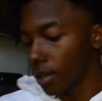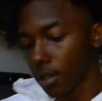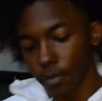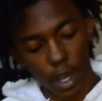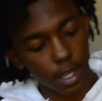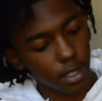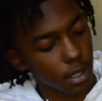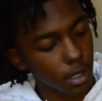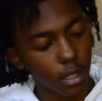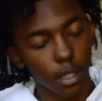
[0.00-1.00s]
Visor,
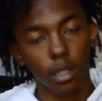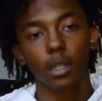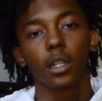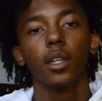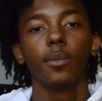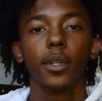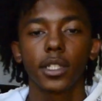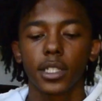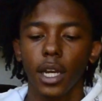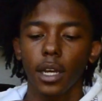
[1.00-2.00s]
clear mirror
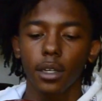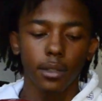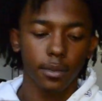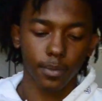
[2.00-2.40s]
shop.